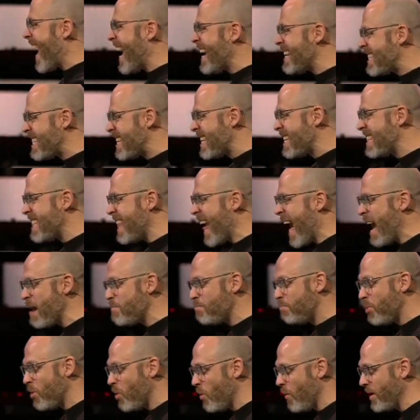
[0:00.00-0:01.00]
get to
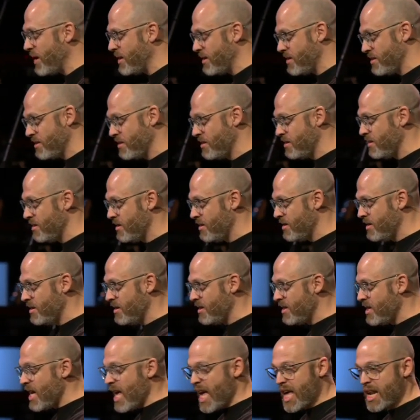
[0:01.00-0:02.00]
that point,
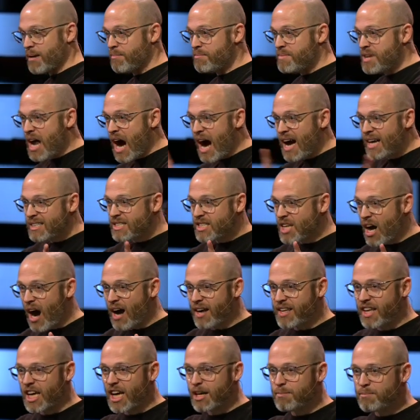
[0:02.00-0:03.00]
and I'm not
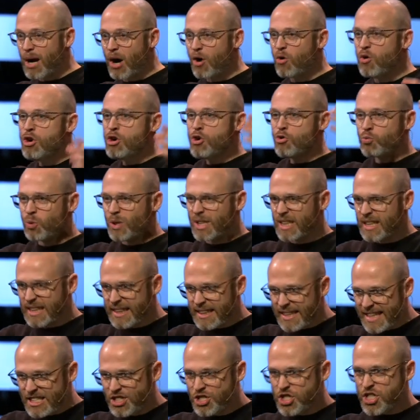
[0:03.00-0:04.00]
talking about
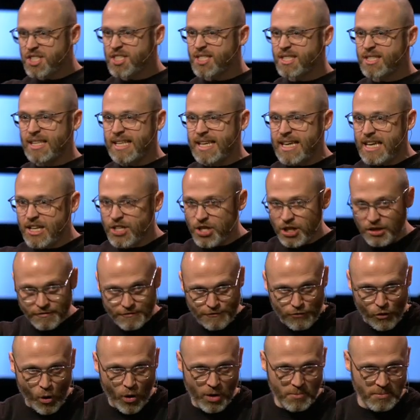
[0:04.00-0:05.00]
religiously
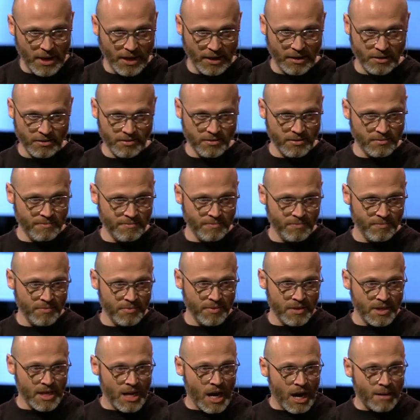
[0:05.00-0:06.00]
conforming,
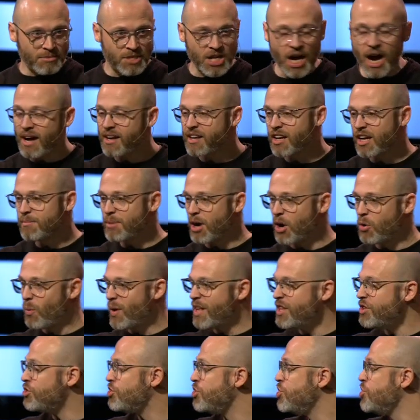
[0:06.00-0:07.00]
I'm talking about
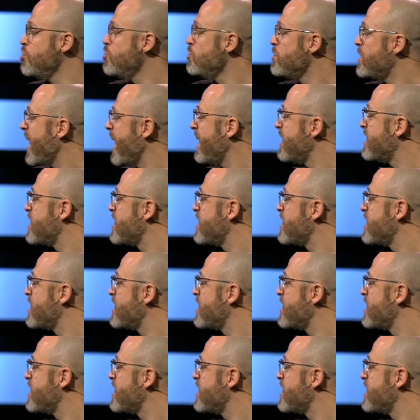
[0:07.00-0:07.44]
when you